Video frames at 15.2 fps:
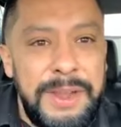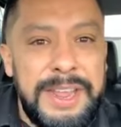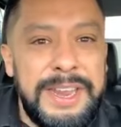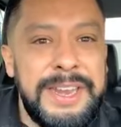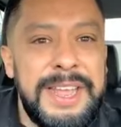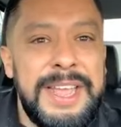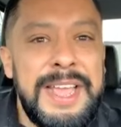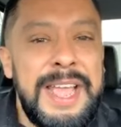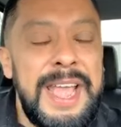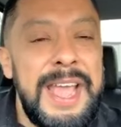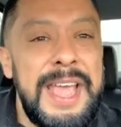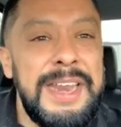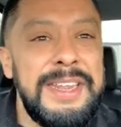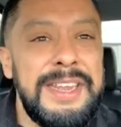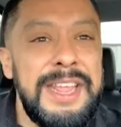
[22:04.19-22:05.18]
going
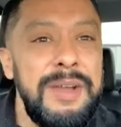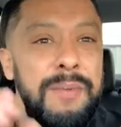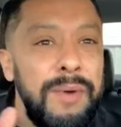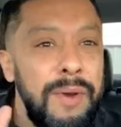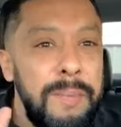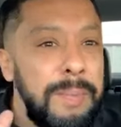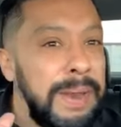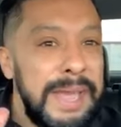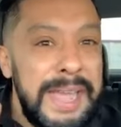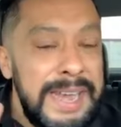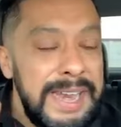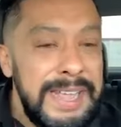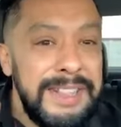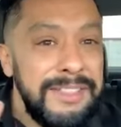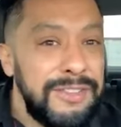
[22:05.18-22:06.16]
as they were
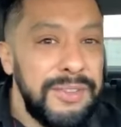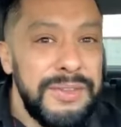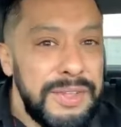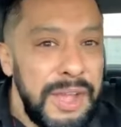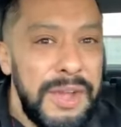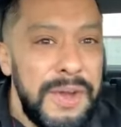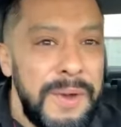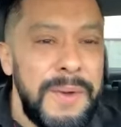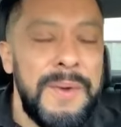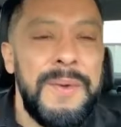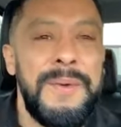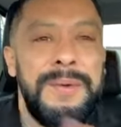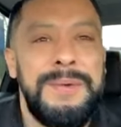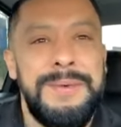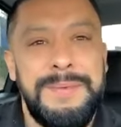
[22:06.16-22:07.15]
planning to
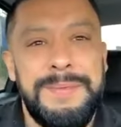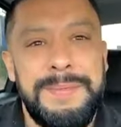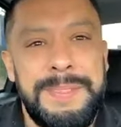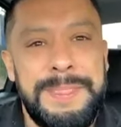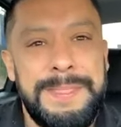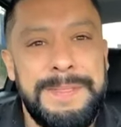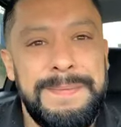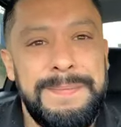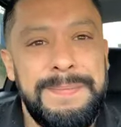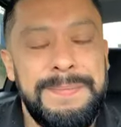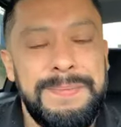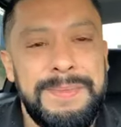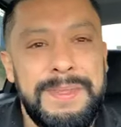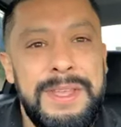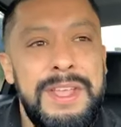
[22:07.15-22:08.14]
go.
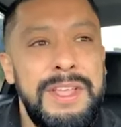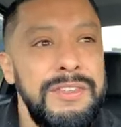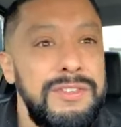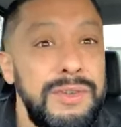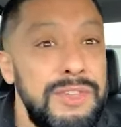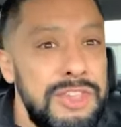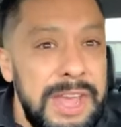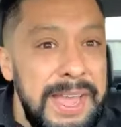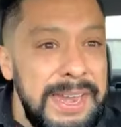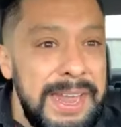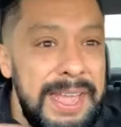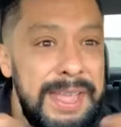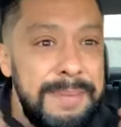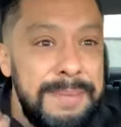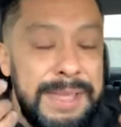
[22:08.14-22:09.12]
So
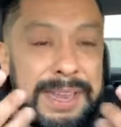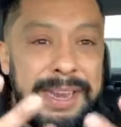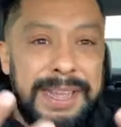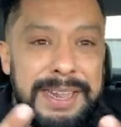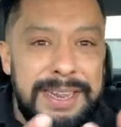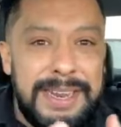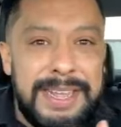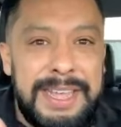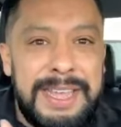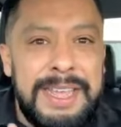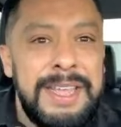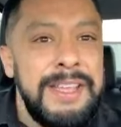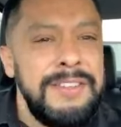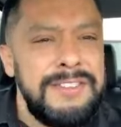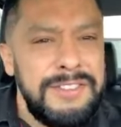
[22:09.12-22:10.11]
China
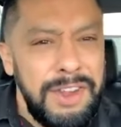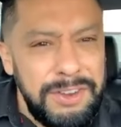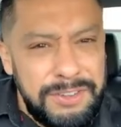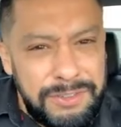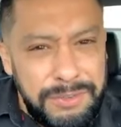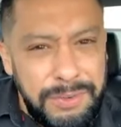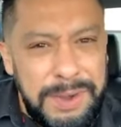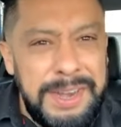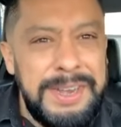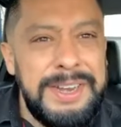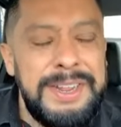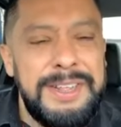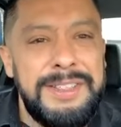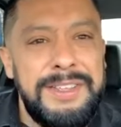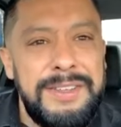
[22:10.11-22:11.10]
immediately starts
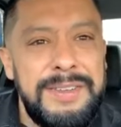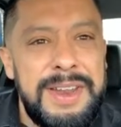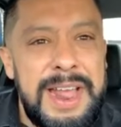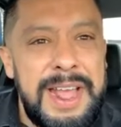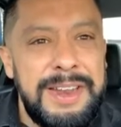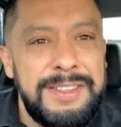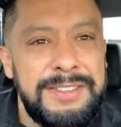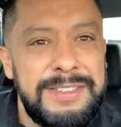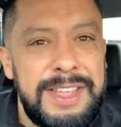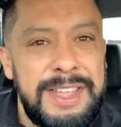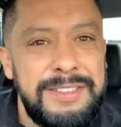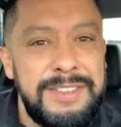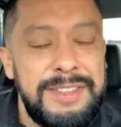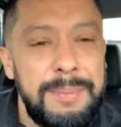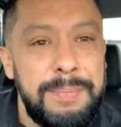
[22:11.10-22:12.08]
threatening the United
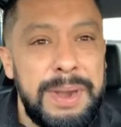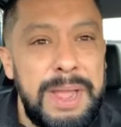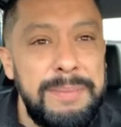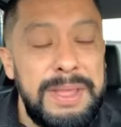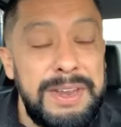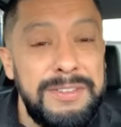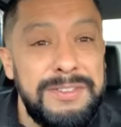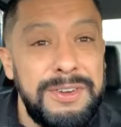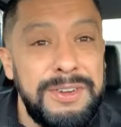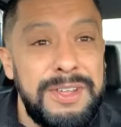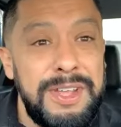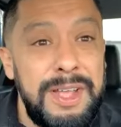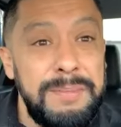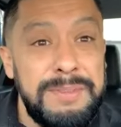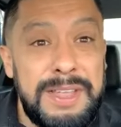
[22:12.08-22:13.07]
States, and the Prime Minister
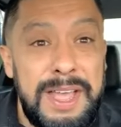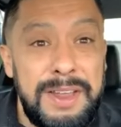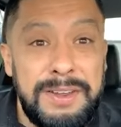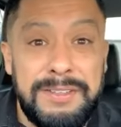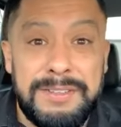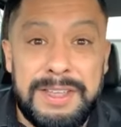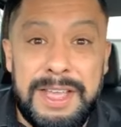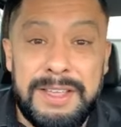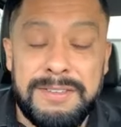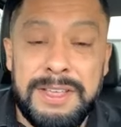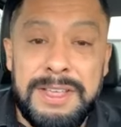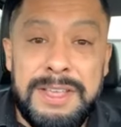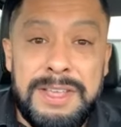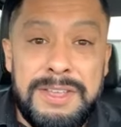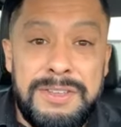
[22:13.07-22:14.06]
comes out and
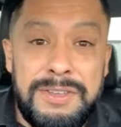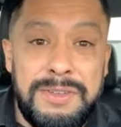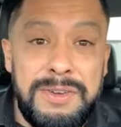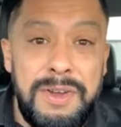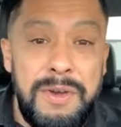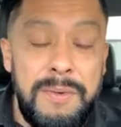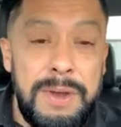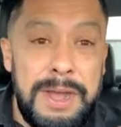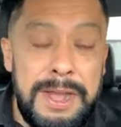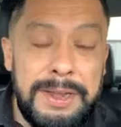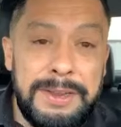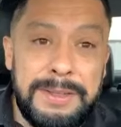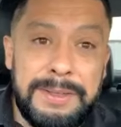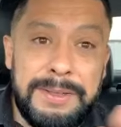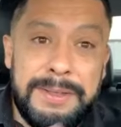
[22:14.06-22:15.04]
says, you know
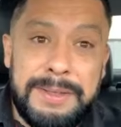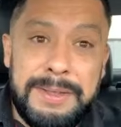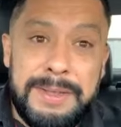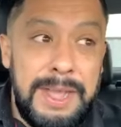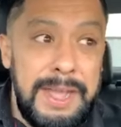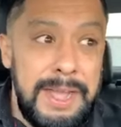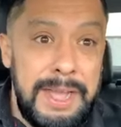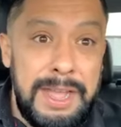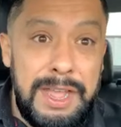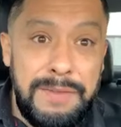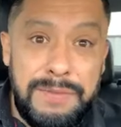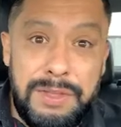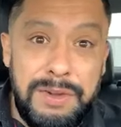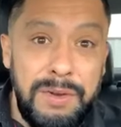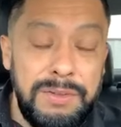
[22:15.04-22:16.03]
what,
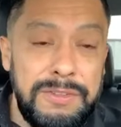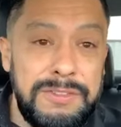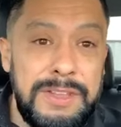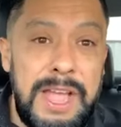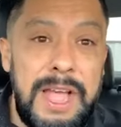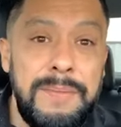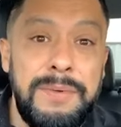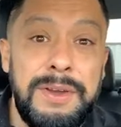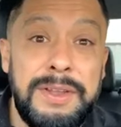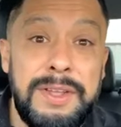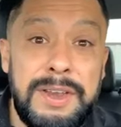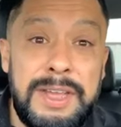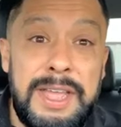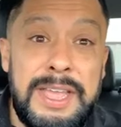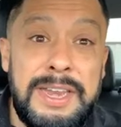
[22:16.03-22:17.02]
if you don't stop, we're
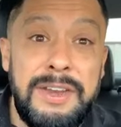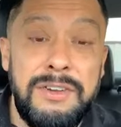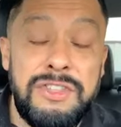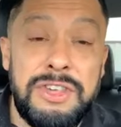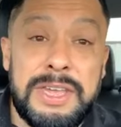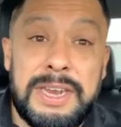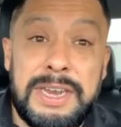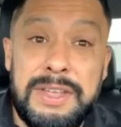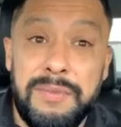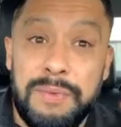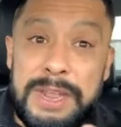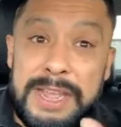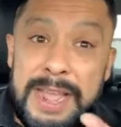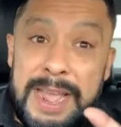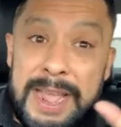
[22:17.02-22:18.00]
gonna energically
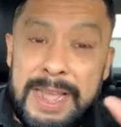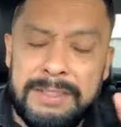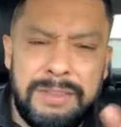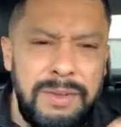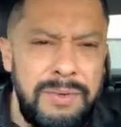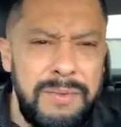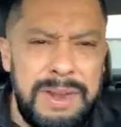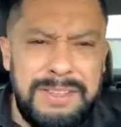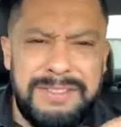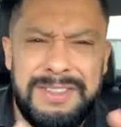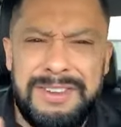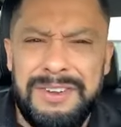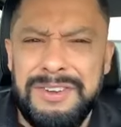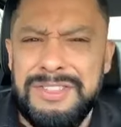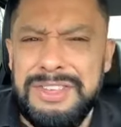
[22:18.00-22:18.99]
react. What
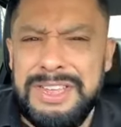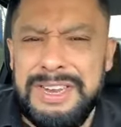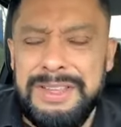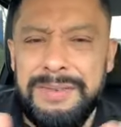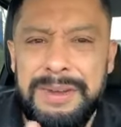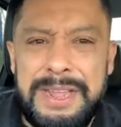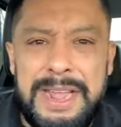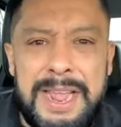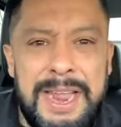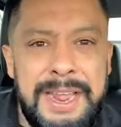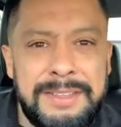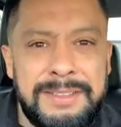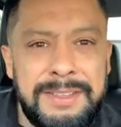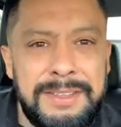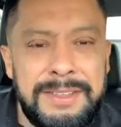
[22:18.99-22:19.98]
is energically
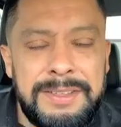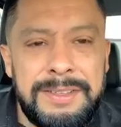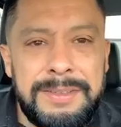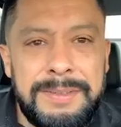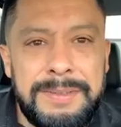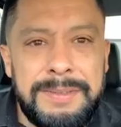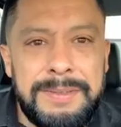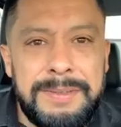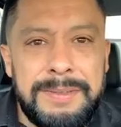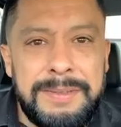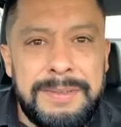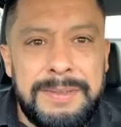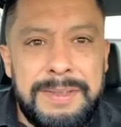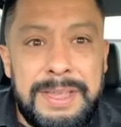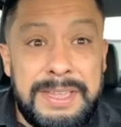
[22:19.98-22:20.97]
react?
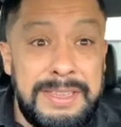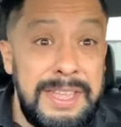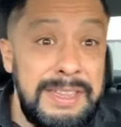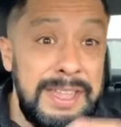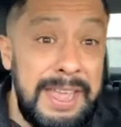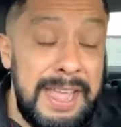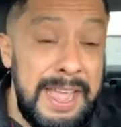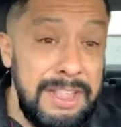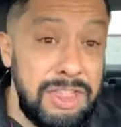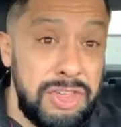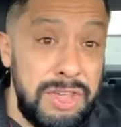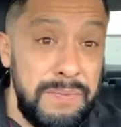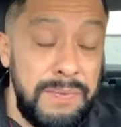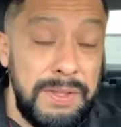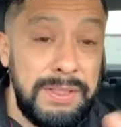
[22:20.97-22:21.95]
And then the head
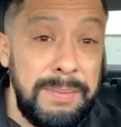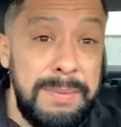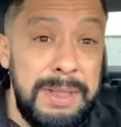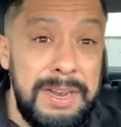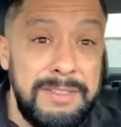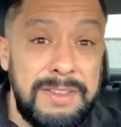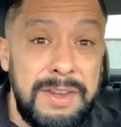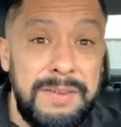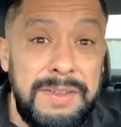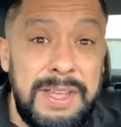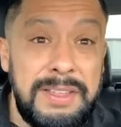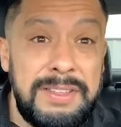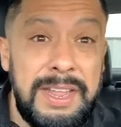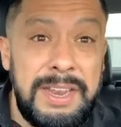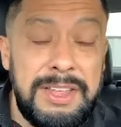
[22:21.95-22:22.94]
chief of the
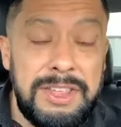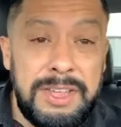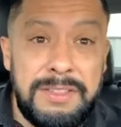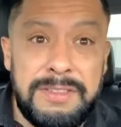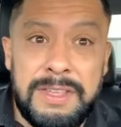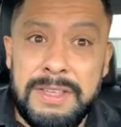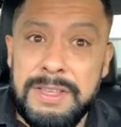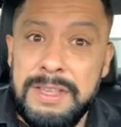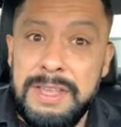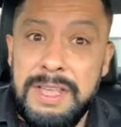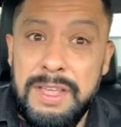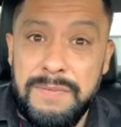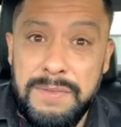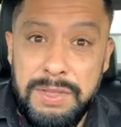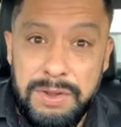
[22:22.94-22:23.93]
military intelligence,
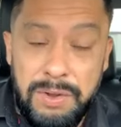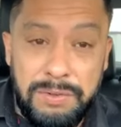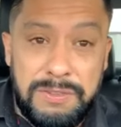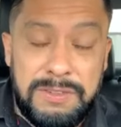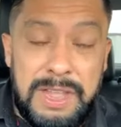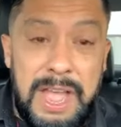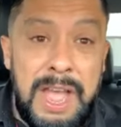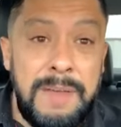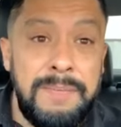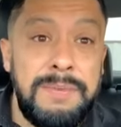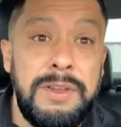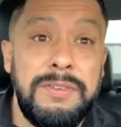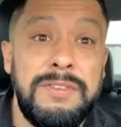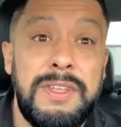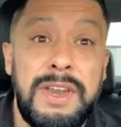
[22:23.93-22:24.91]
if you don't
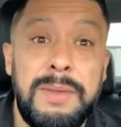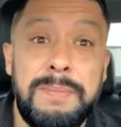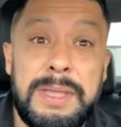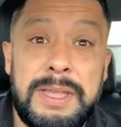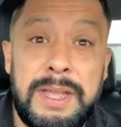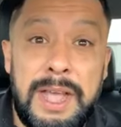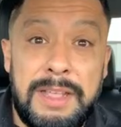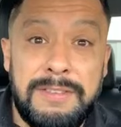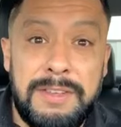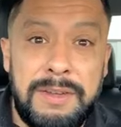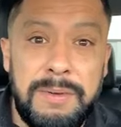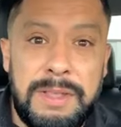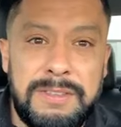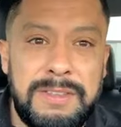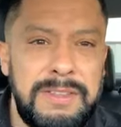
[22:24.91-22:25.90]
stop, there's gonna be
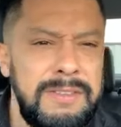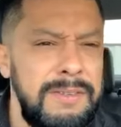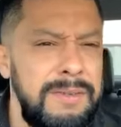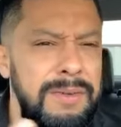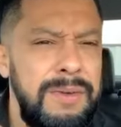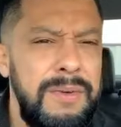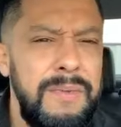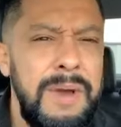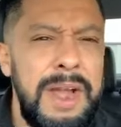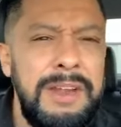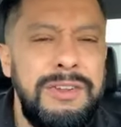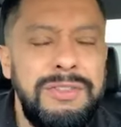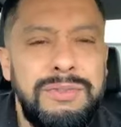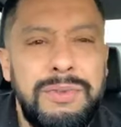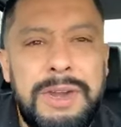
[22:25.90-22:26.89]
consequences. Why
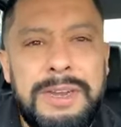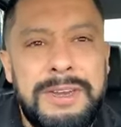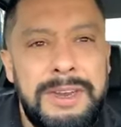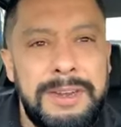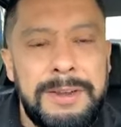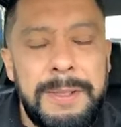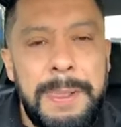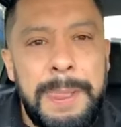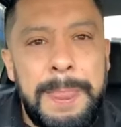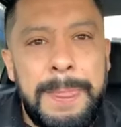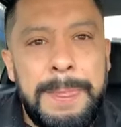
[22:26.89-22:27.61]
are you threatening?